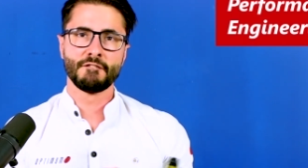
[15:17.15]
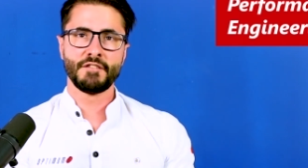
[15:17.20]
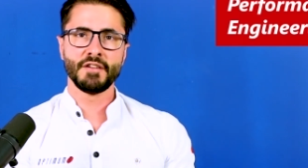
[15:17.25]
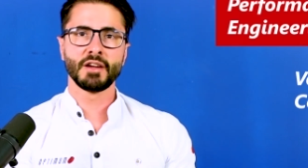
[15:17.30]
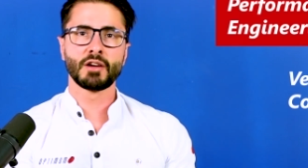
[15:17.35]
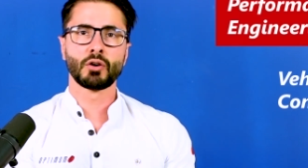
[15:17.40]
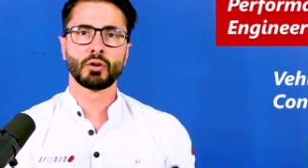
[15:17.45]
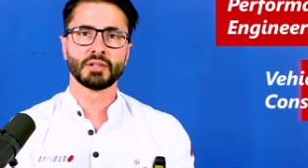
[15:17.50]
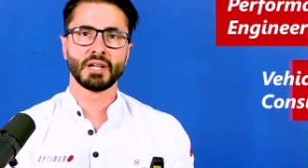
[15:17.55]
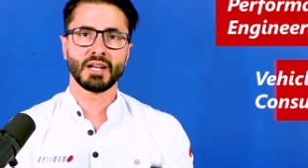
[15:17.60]

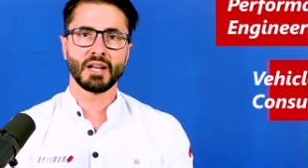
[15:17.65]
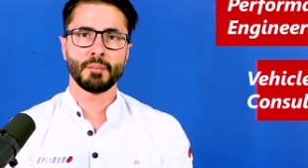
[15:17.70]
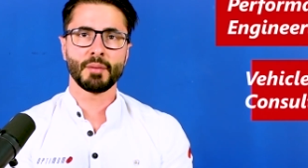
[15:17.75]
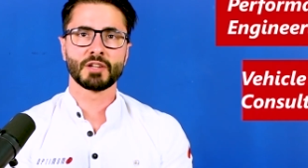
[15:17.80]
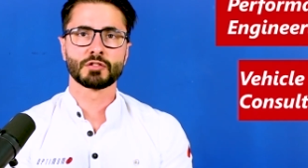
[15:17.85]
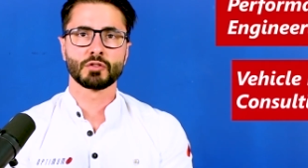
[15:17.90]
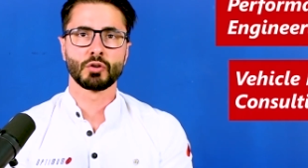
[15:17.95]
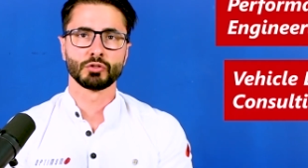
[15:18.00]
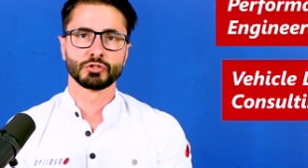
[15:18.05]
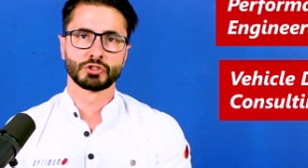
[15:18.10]
Vehicle
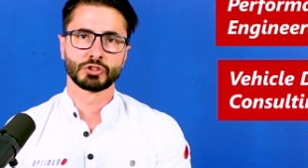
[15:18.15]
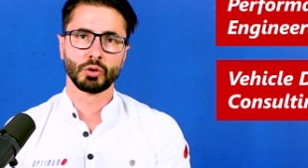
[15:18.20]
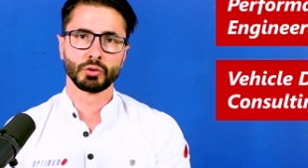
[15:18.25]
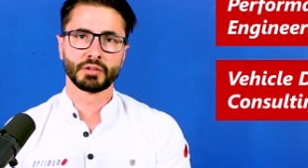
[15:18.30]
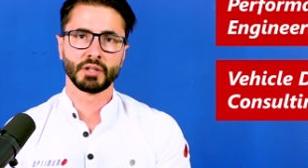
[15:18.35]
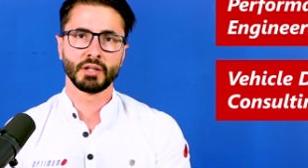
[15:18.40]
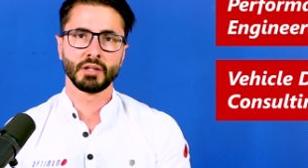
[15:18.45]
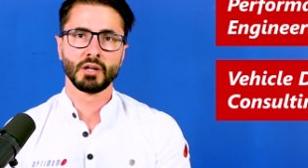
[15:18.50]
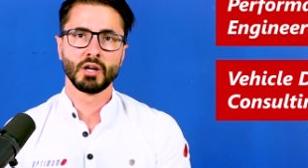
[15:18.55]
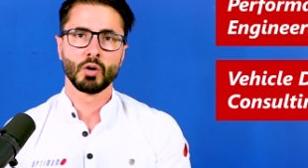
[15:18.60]
dynamics
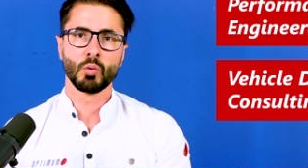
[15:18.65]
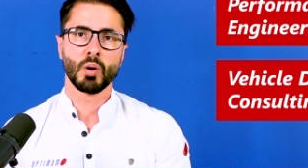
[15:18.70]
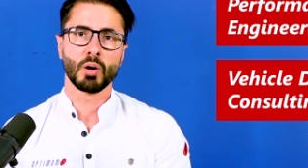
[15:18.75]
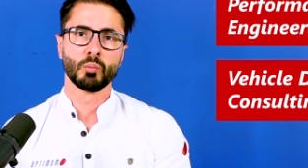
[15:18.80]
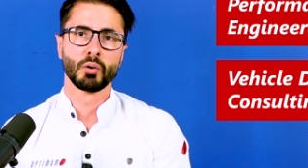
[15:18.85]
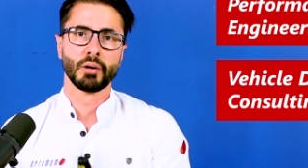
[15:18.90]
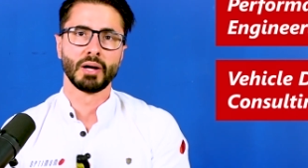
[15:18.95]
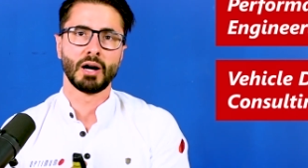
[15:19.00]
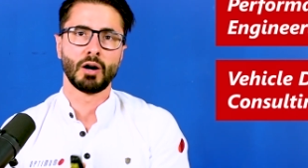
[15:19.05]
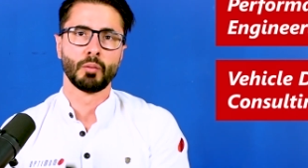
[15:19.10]
consulting, where
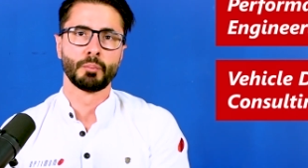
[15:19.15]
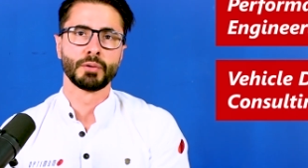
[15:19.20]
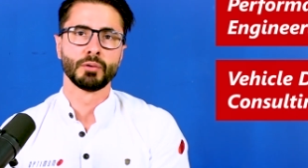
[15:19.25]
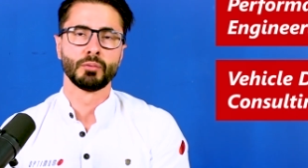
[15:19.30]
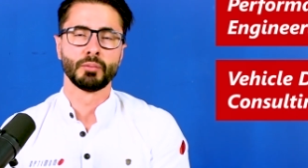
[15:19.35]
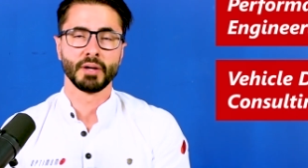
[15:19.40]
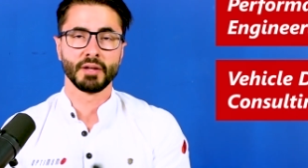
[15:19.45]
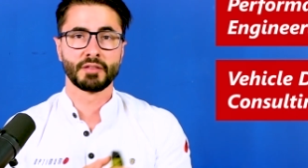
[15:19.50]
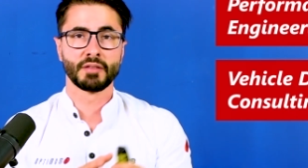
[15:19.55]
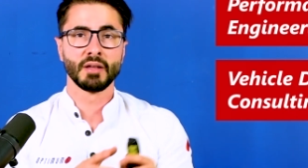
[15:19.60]
we'll help you
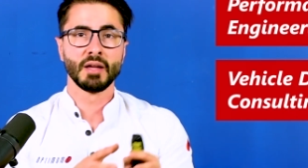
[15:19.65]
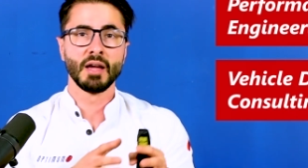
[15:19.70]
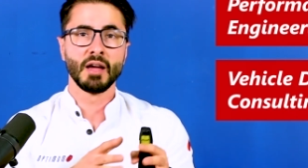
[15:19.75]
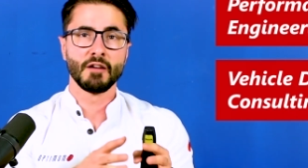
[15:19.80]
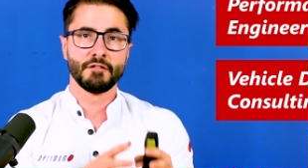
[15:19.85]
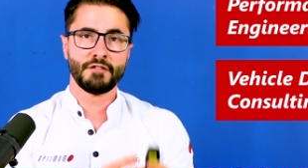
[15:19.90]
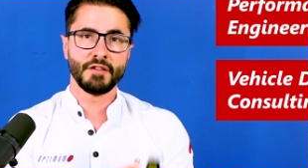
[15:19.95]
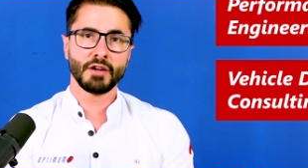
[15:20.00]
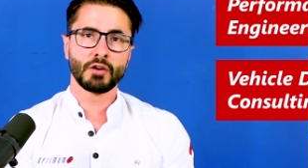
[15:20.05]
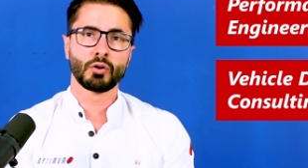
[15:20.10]
with
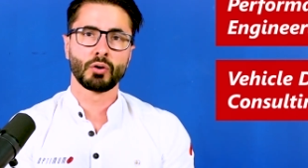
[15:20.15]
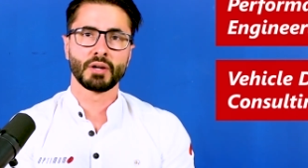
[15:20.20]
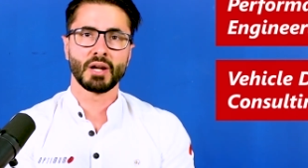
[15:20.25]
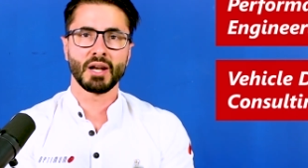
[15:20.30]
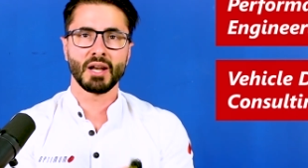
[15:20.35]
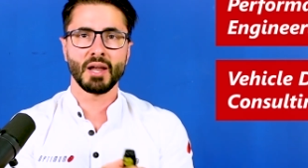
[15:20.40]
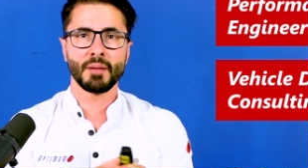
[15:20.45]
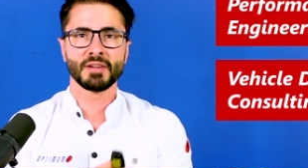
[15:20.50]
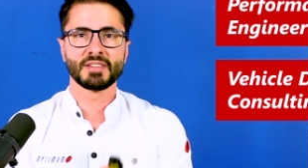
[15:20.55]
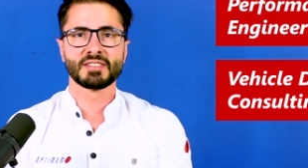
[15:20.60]
vehicle
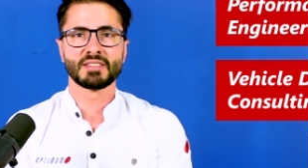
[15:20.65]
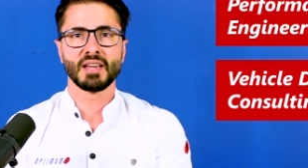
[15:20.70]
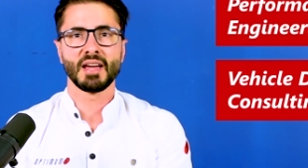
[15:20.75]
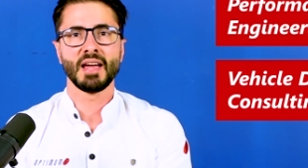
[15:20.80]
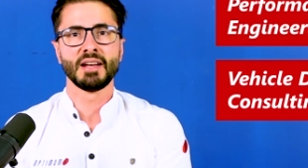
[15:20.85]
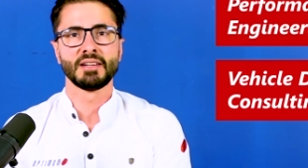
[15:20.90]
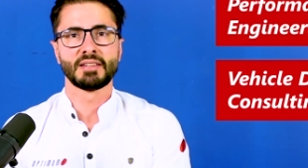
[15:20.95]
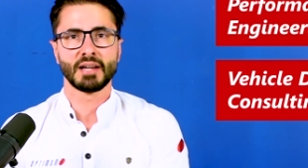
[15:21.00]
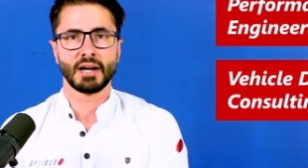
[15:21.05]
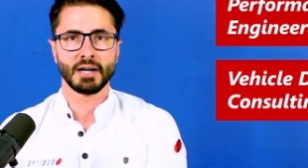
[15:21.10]
dynamics
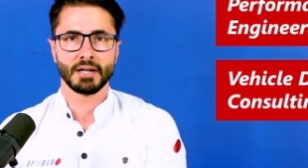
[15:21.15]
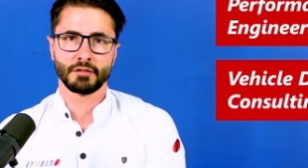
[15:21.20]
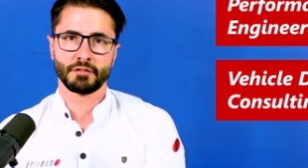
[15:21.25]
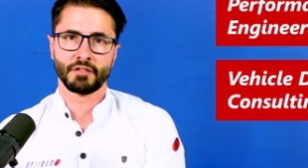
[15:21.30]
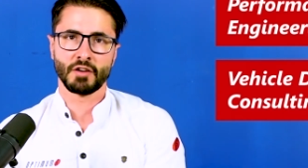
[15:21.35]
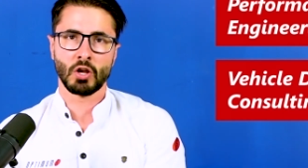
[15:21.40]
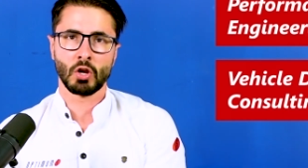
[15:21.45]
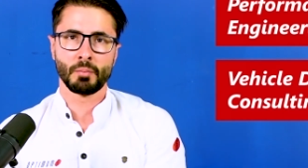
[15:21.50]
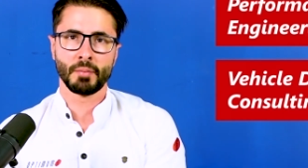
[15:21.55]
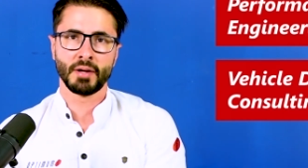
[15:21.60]
and tire
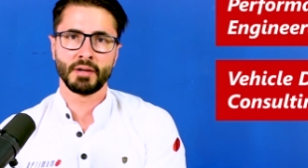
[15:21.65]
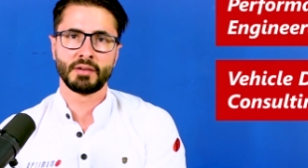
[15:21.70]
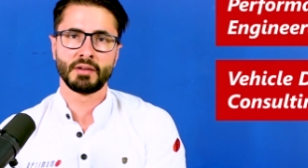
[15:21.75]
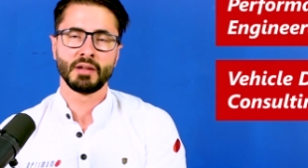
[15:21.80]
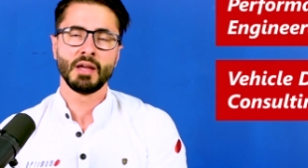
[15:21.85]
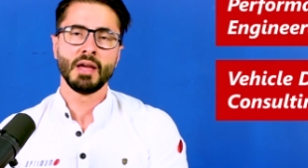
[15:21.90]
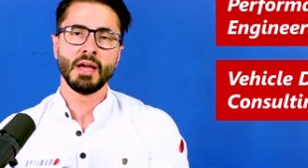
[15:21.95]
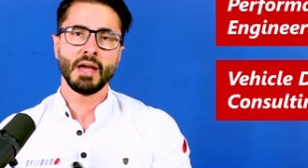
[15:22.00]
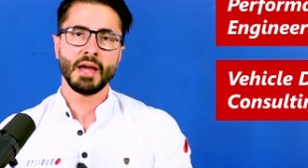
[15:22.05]
development,